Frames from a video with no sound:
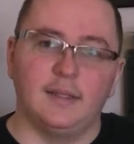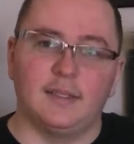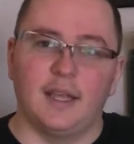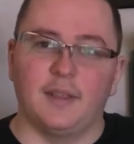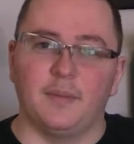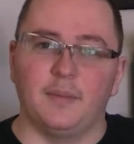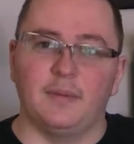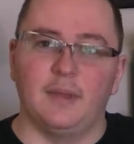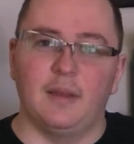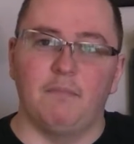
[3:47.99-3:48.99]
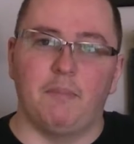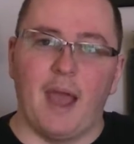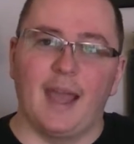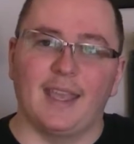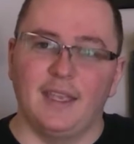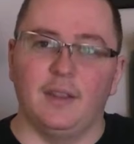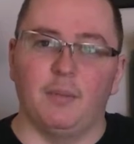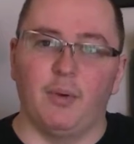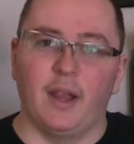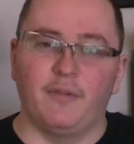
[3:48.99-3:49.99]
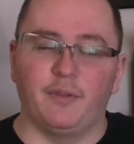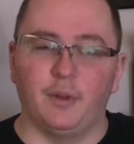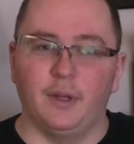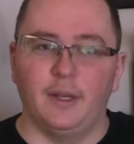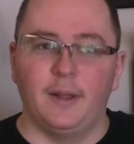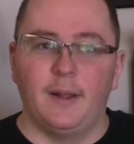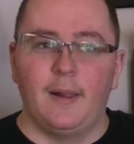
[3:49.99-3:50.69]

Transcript: set them back in the brake fluid.